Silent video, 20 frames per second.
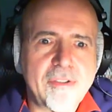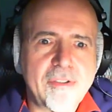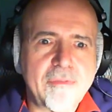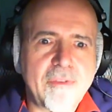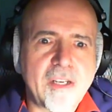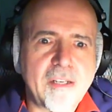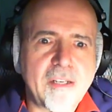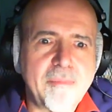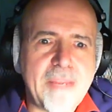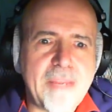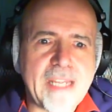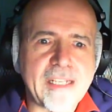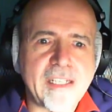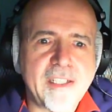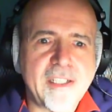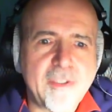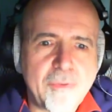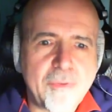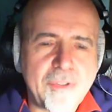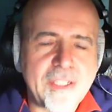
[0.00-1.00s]
want to make a
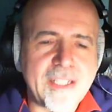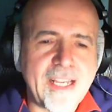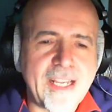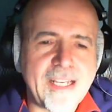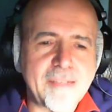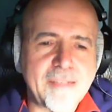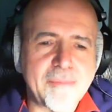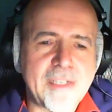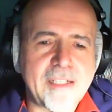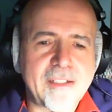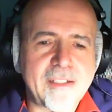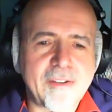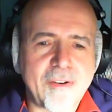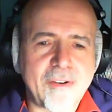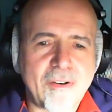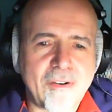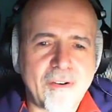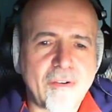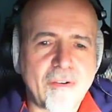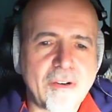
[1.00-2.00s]
you statement
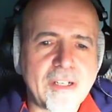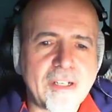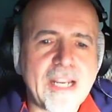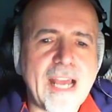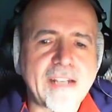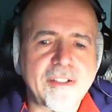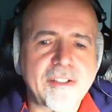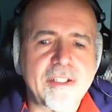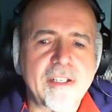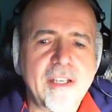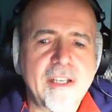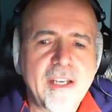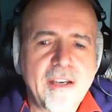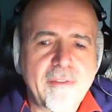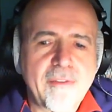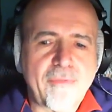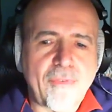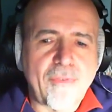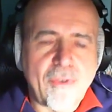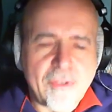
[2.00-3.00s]
or not,
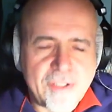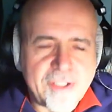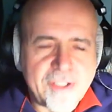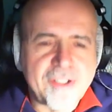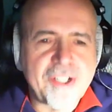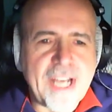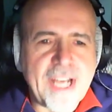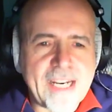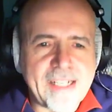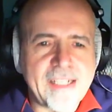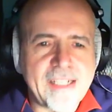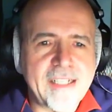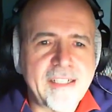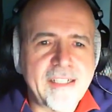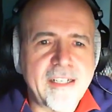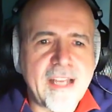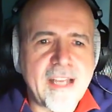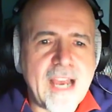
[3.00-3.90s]
first check in